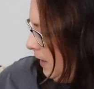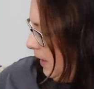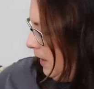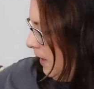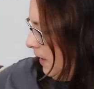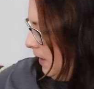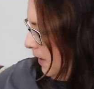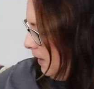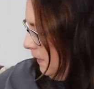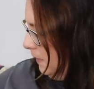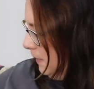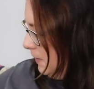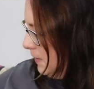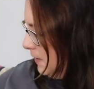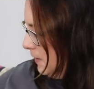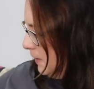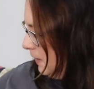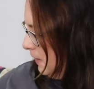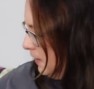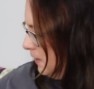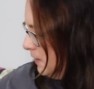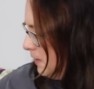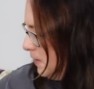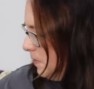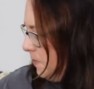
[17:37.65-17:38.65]
And this
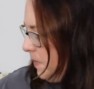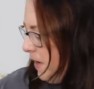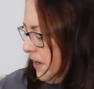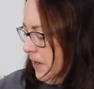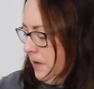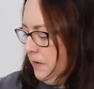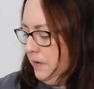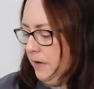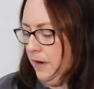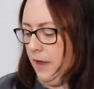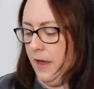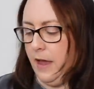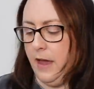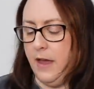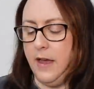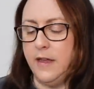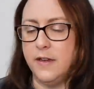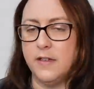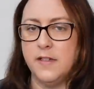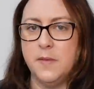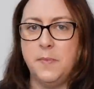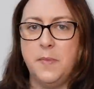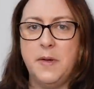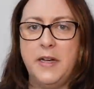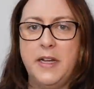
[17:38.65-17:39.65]
is the Bayun
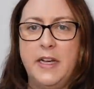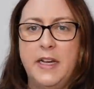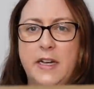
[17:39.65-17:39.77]
Cat by